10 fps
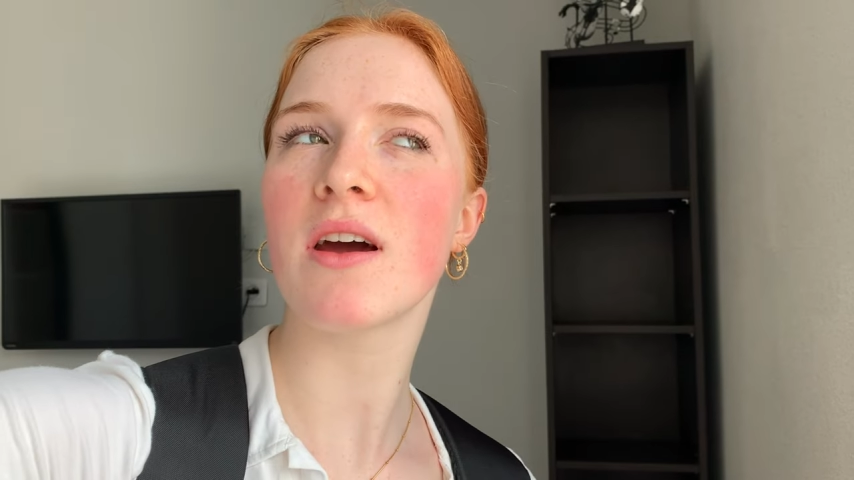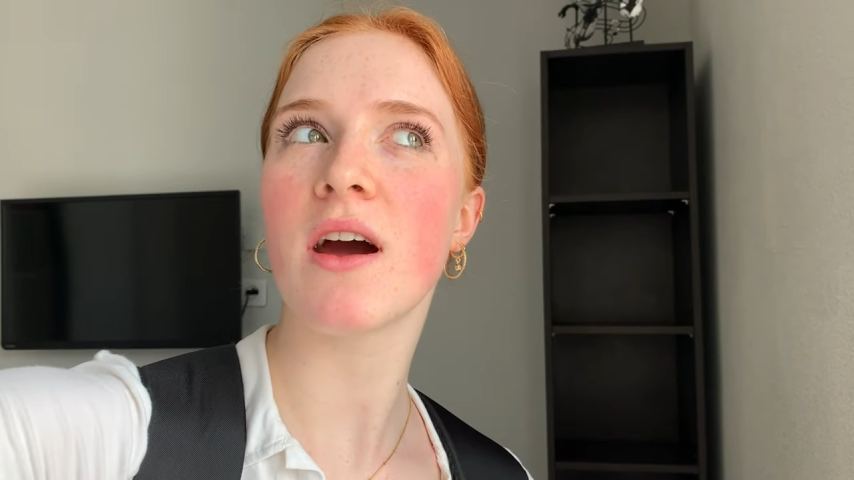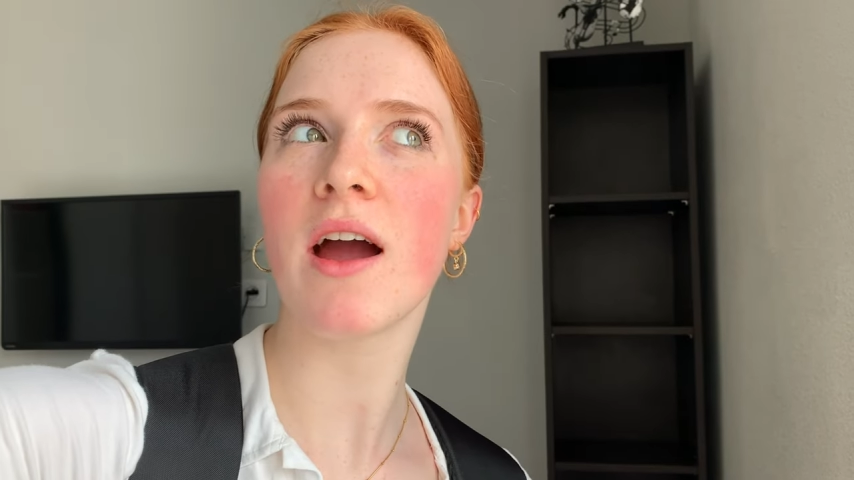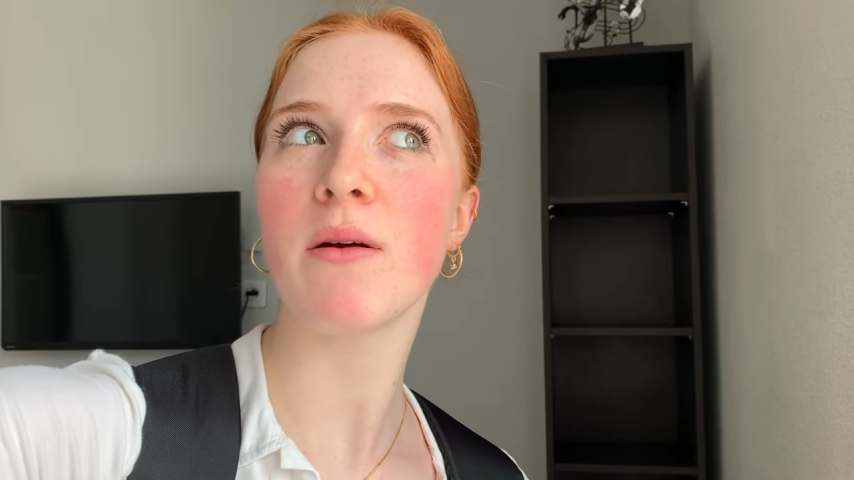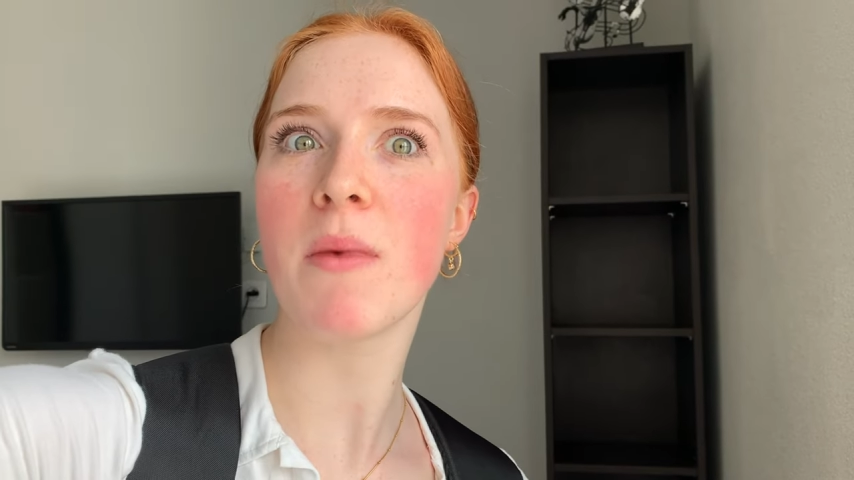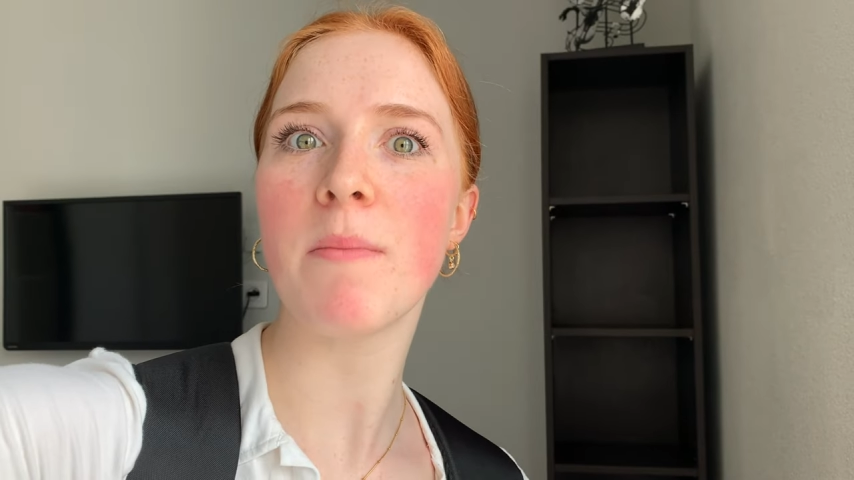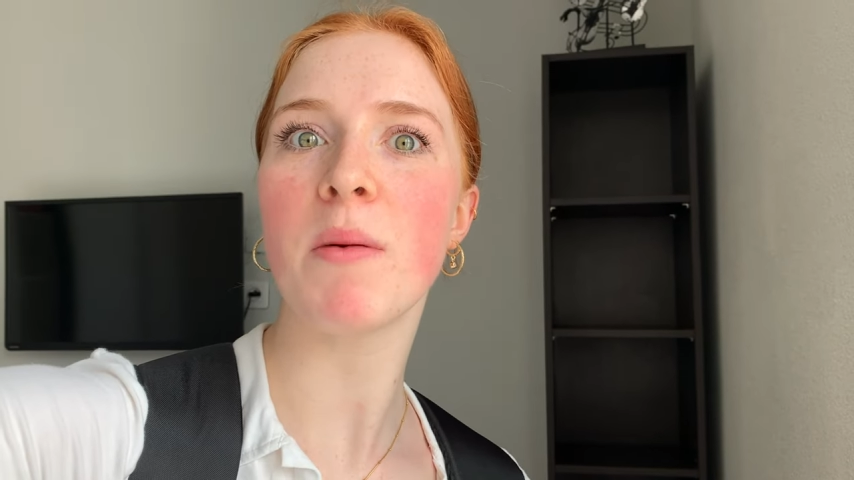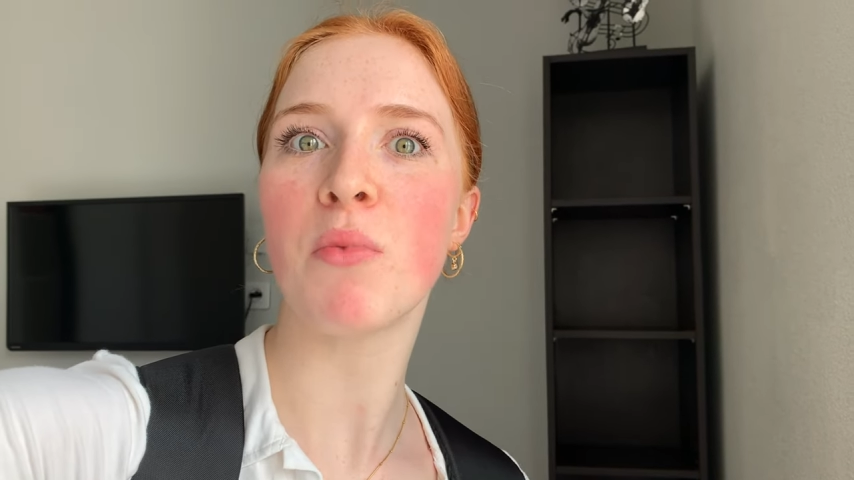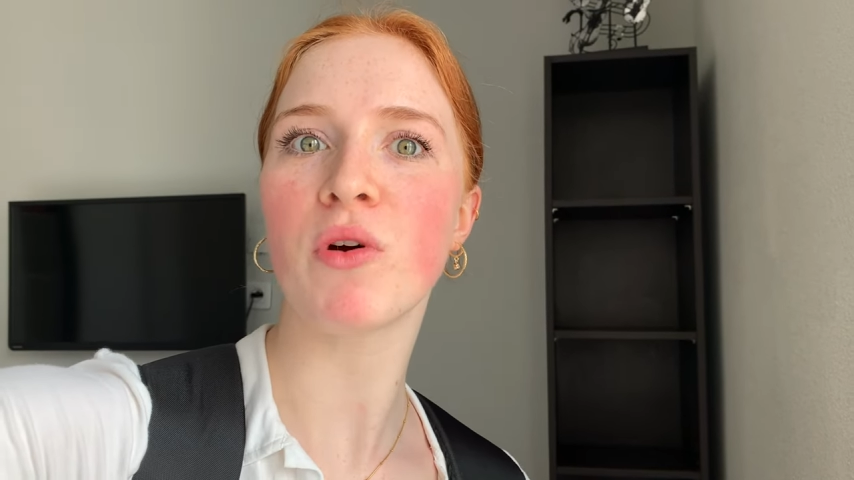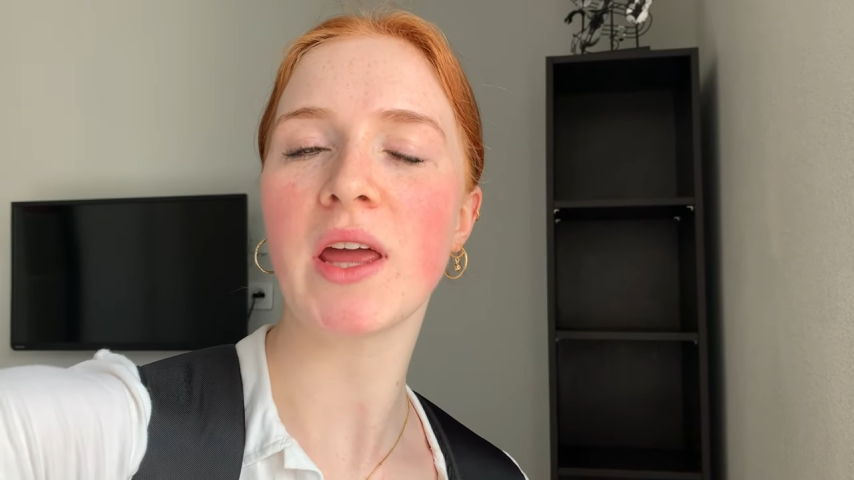I remember
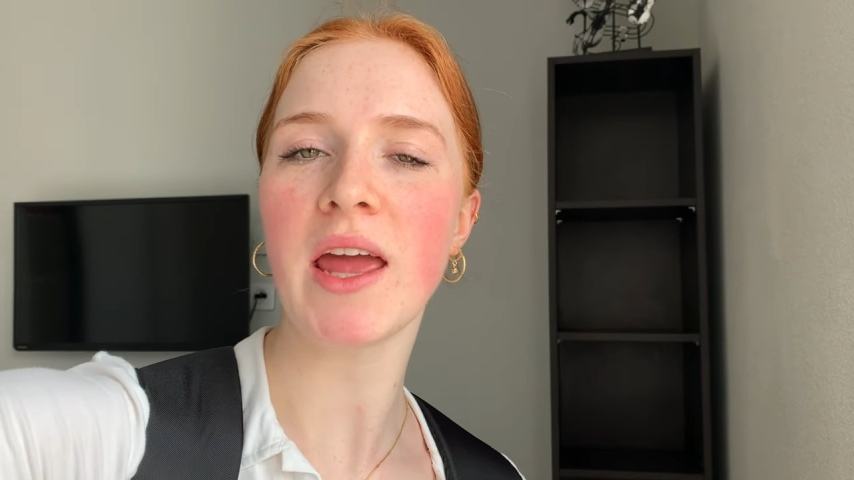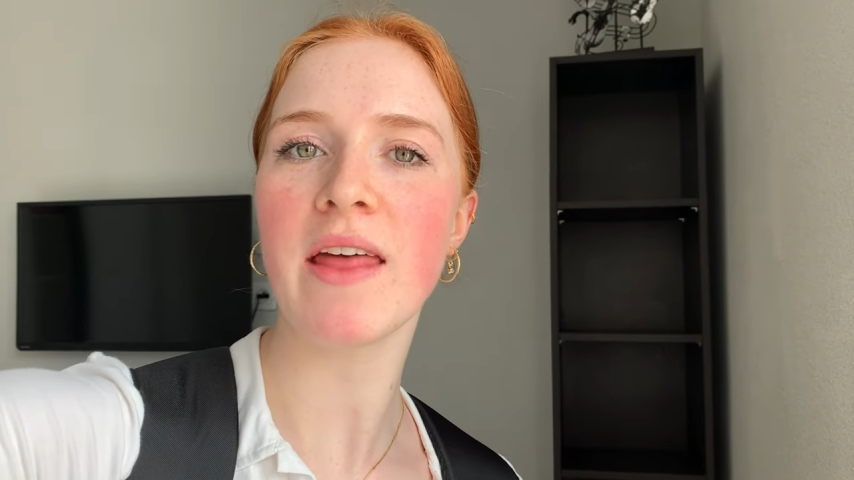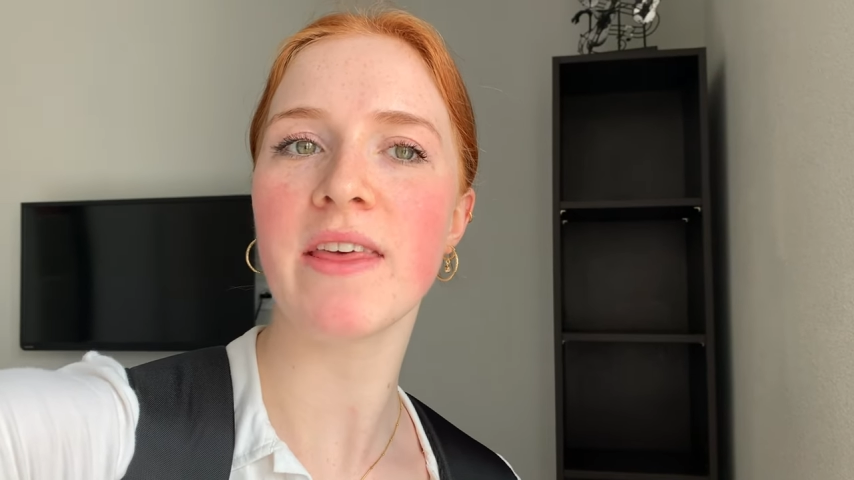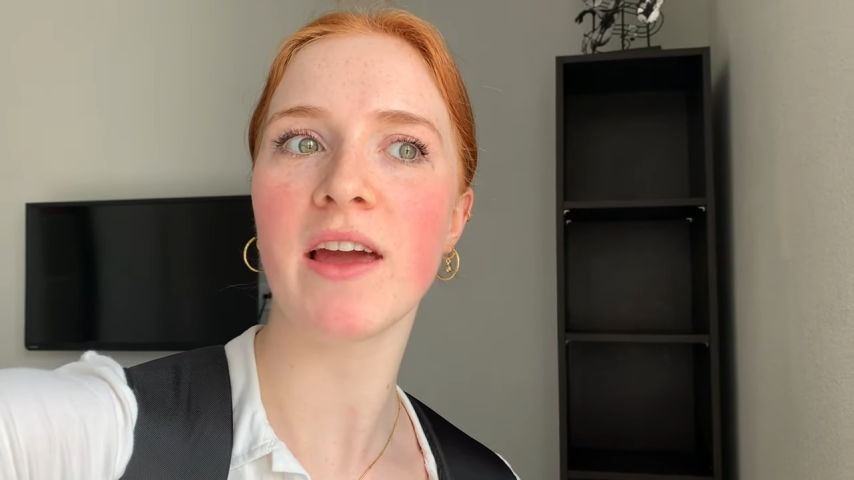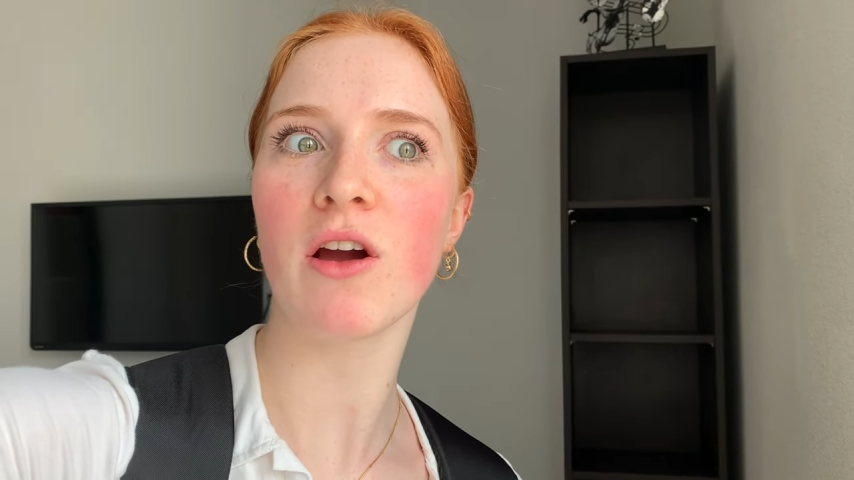booking it and thinking,